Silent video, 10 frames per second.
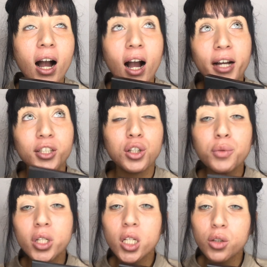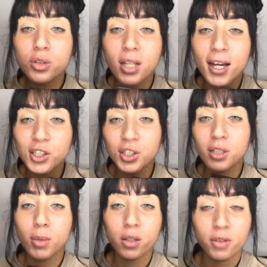I don't really use lashes
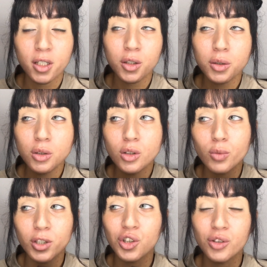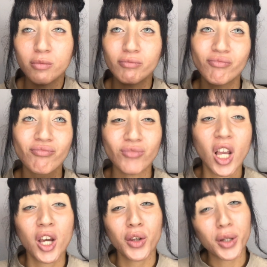in my videos, which
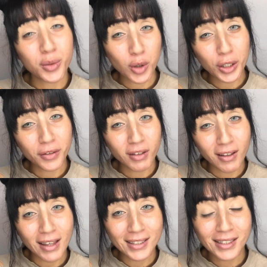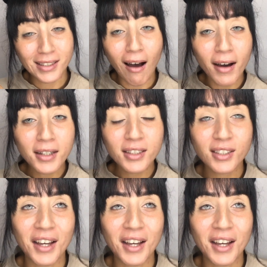you guys probably think that sucks.